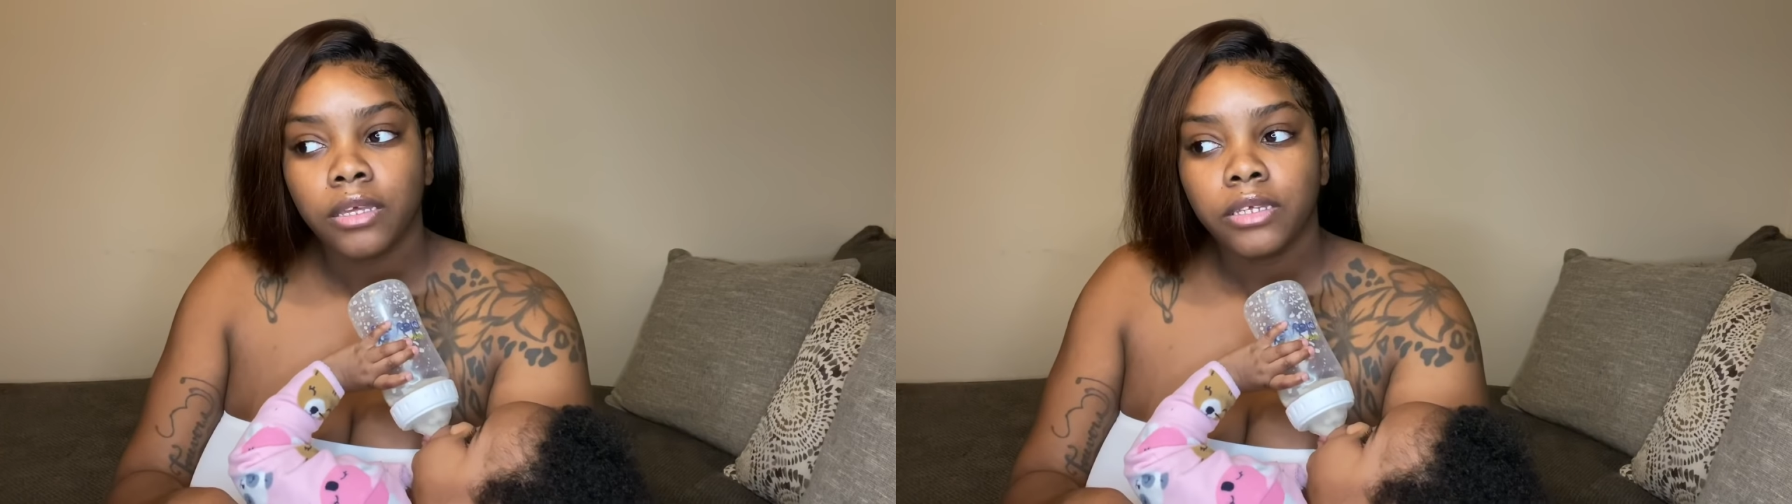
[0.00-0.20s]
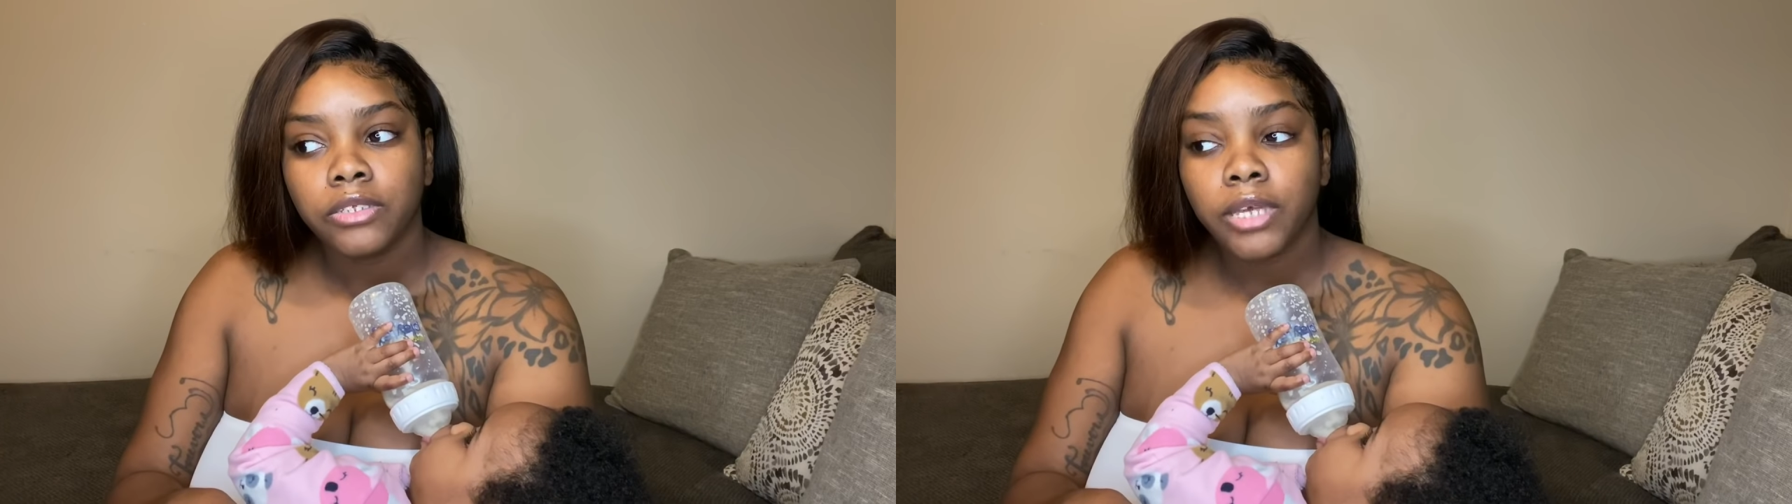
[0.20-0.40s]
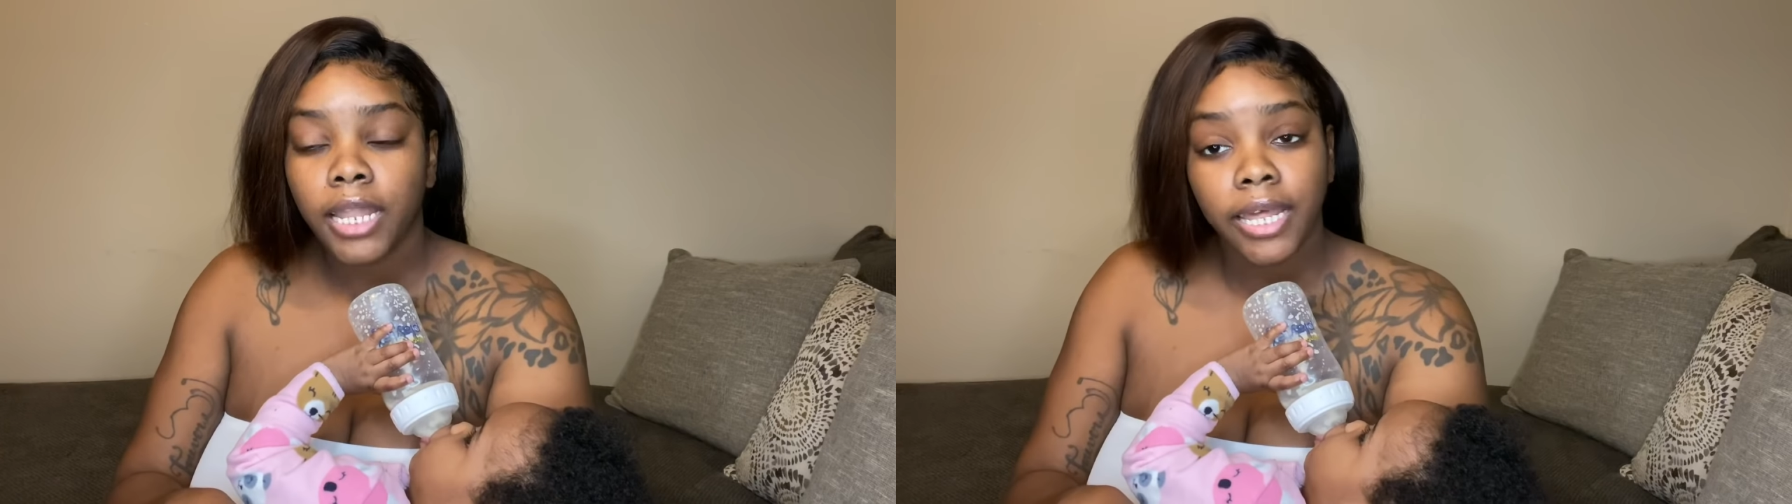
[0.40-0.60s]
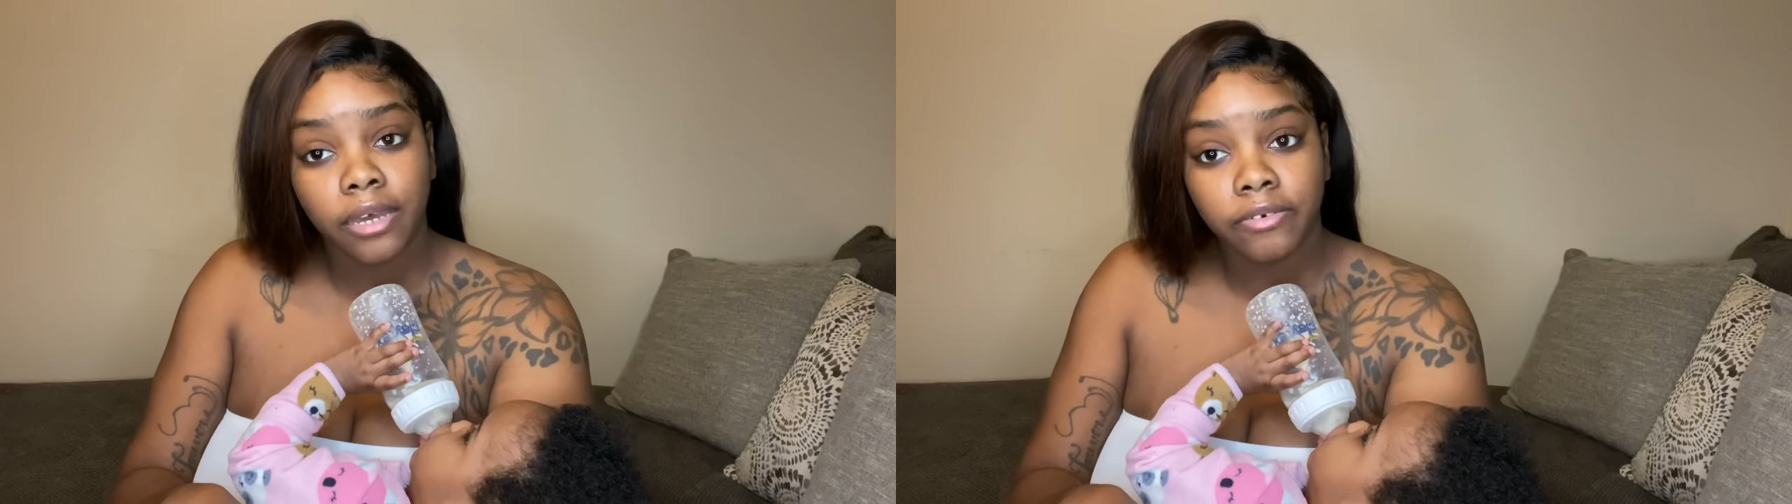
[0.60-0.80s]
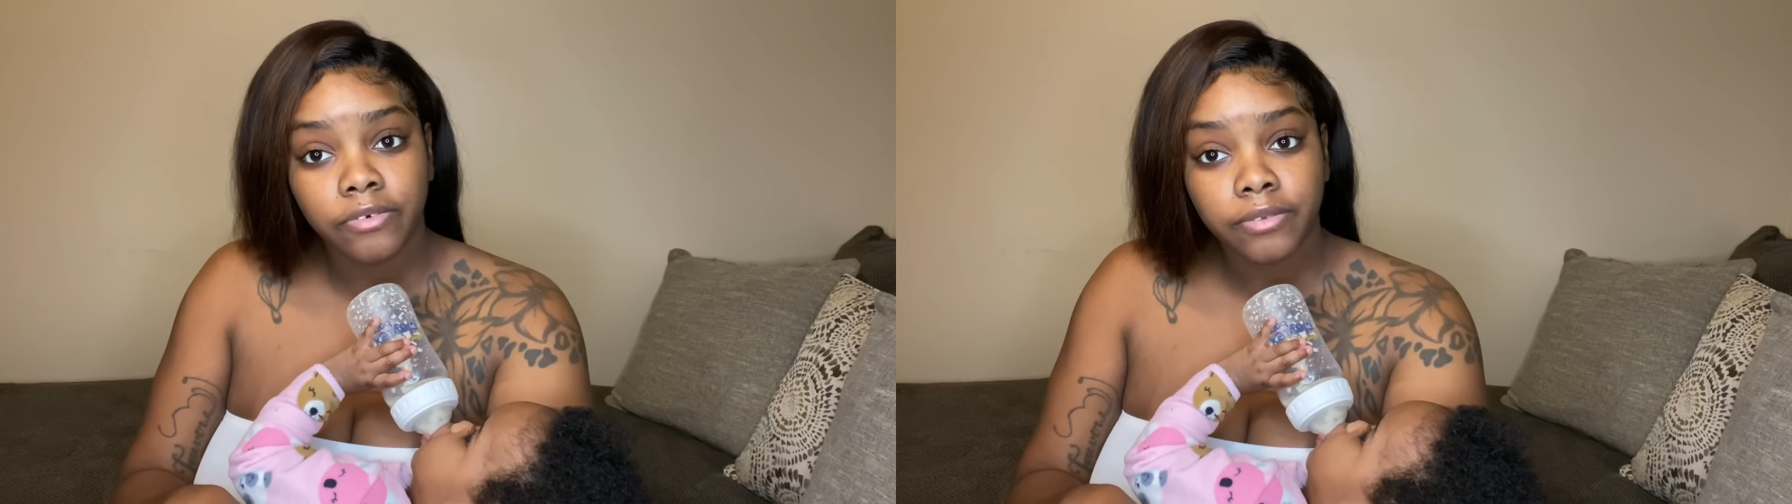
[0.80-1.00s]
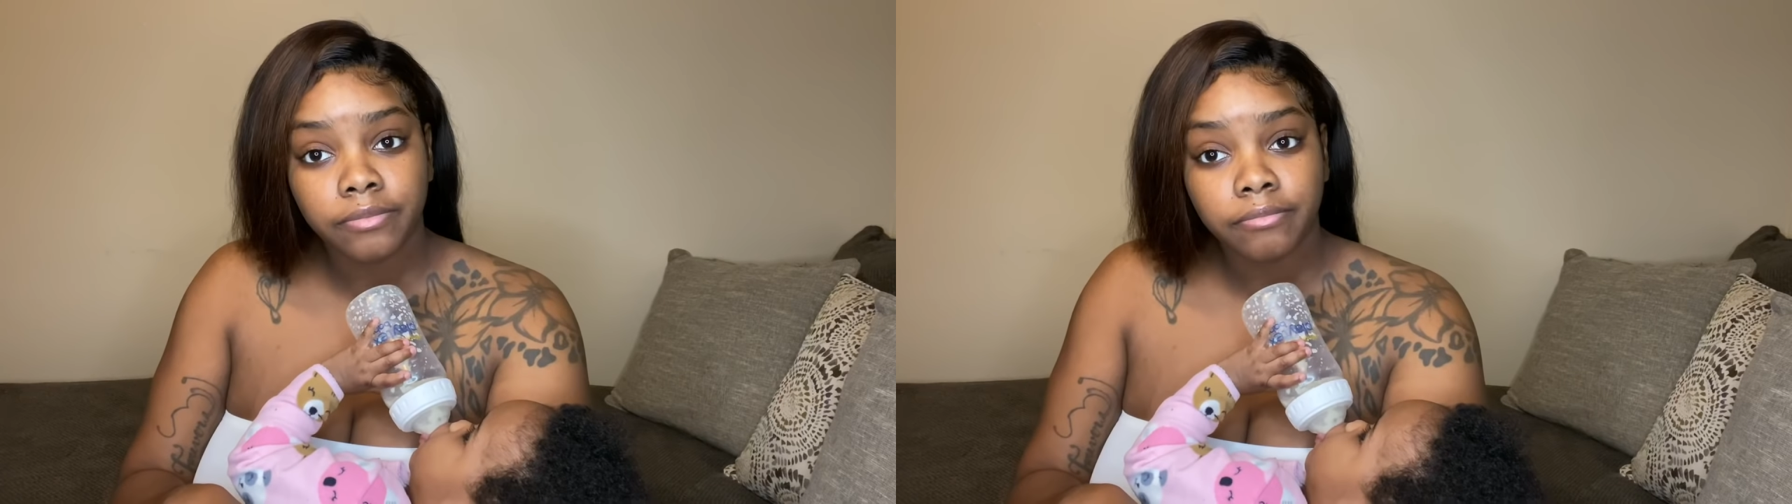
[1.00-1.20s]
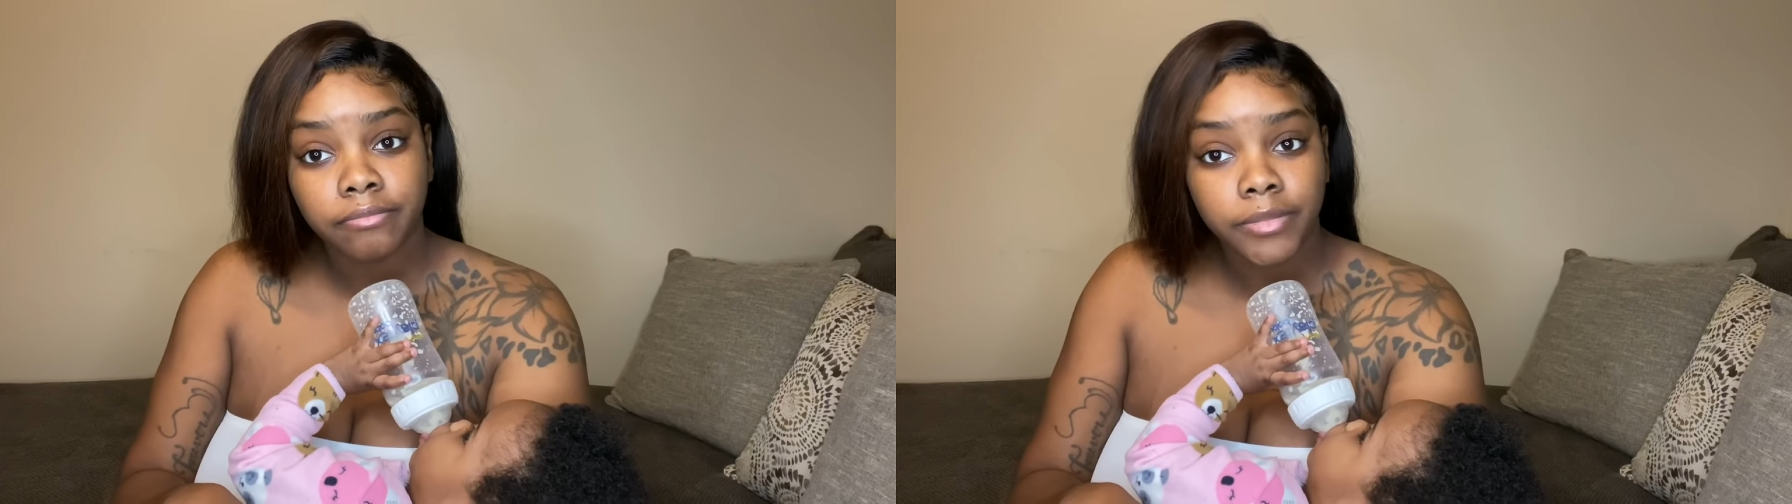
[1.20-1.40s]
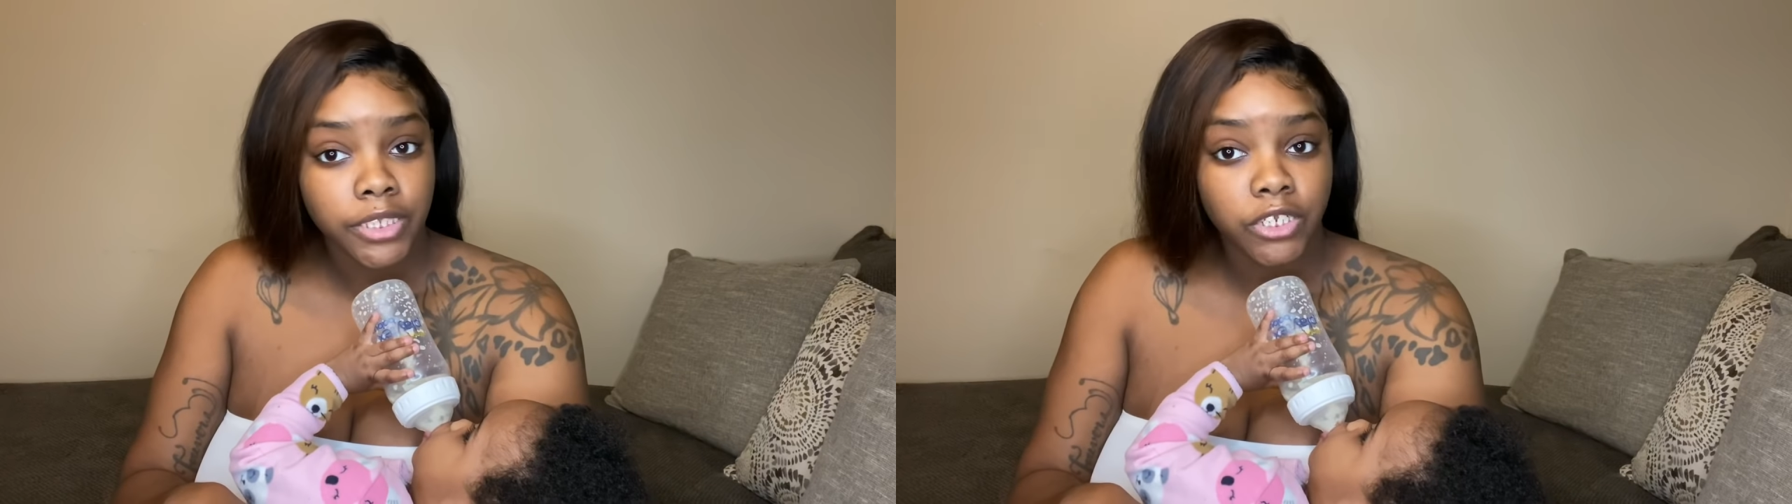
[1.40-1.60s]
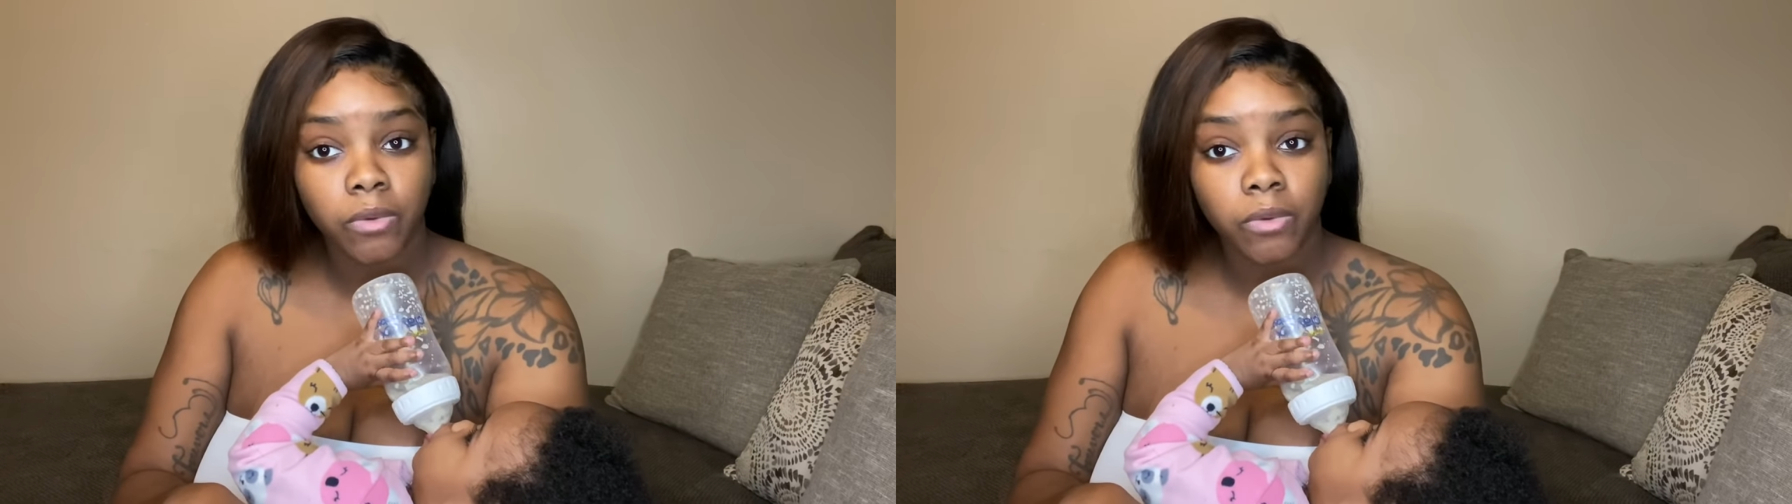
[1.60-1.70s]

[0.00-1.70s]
So I left, just